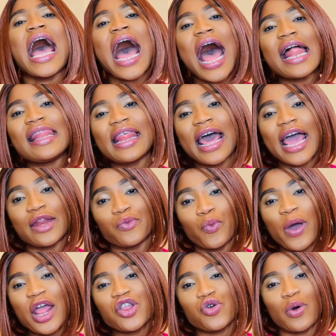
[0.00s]
And then
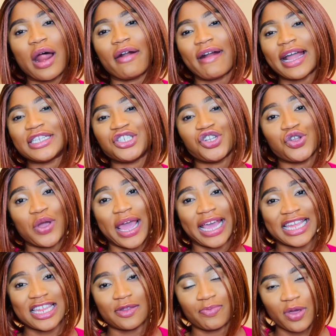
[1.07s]
when you are writing your
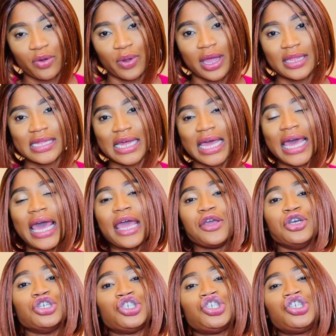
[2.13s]
experience, okay,
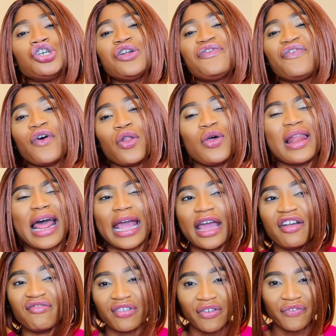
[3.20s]
you should follow like
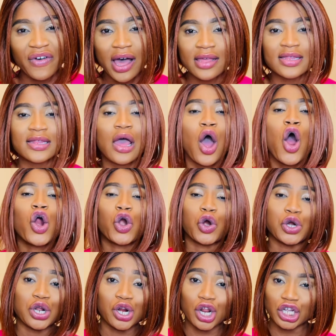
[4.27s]
a reverse
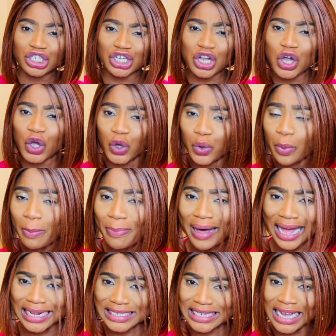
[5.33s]
chronological
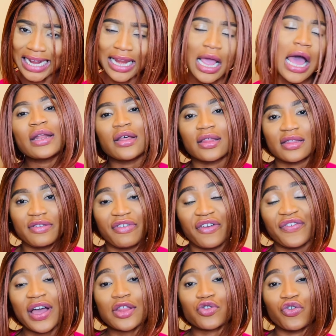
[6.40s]
pattern. What does the
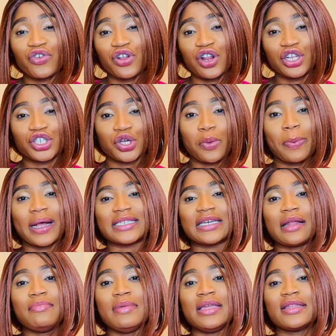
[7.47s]
reverse chronological
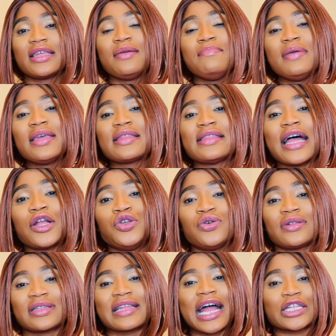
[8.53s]
pattern mean? It means that you
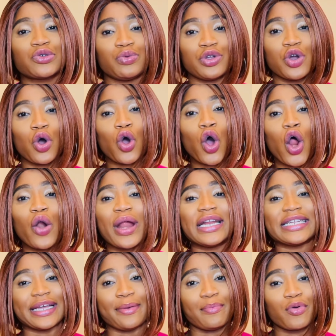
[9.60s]
start with your
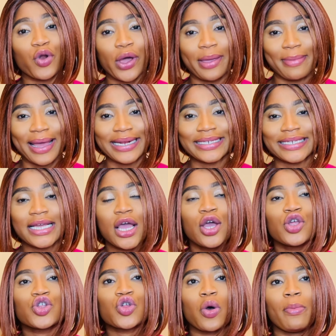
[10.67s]
current employment.
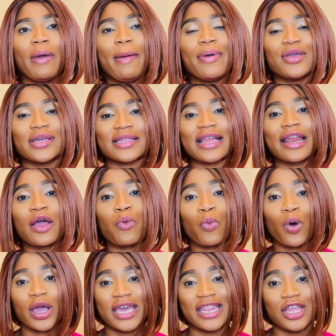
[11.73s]
So maybe you started
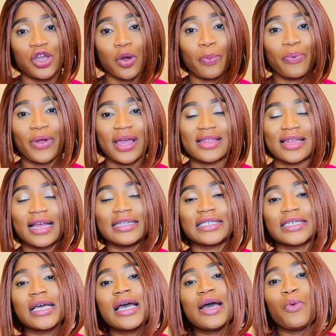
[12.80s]
working in your
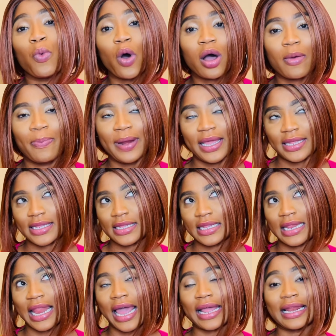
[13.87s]
present workplace
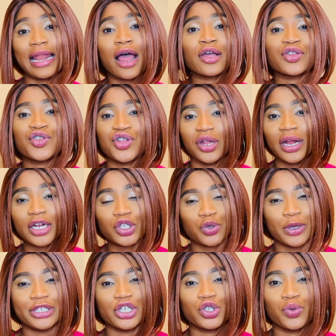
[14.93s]
like last year,
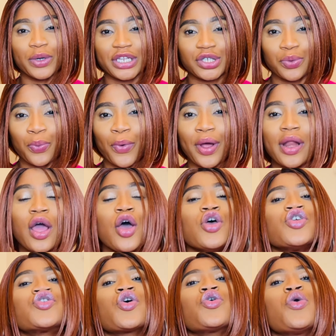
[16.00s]
2021.
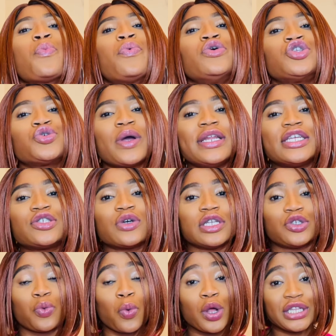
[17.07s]
So you put
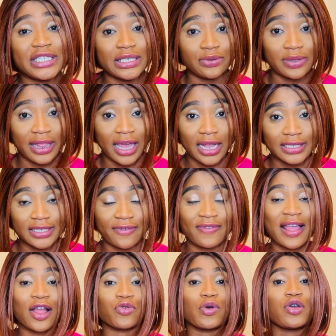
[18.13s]
2021 till date, if
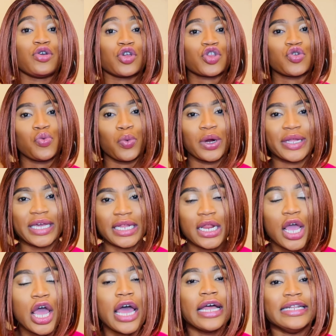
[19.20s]
that's where you're still working.
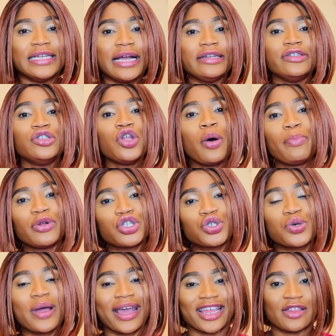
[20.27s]
Then the number
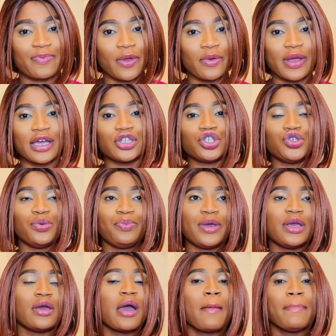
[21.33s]
2 experience should
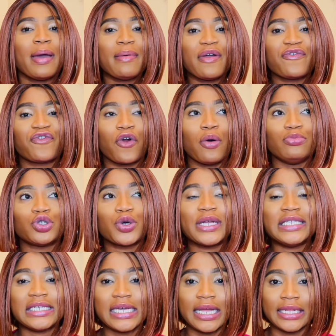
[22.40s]
be maybe from
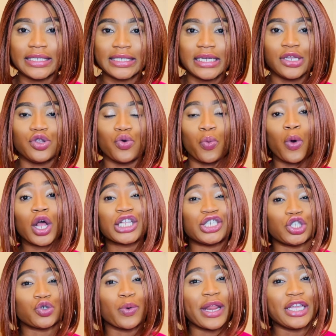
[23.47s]
2018 you worked
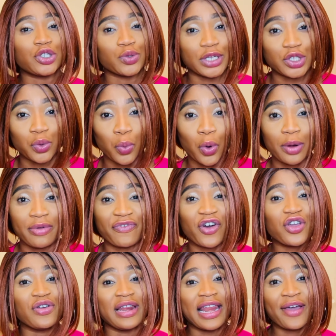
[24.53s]
to 2021 before
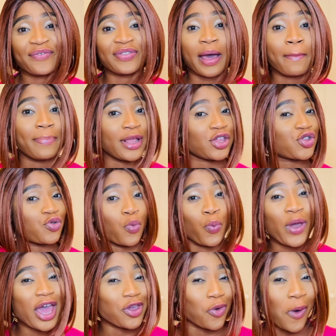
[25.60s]
you left that place to
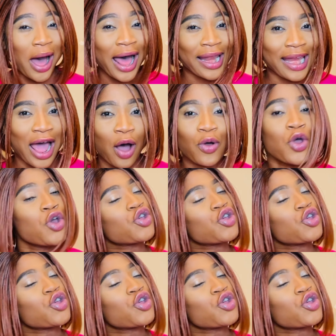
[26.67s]
where you are now.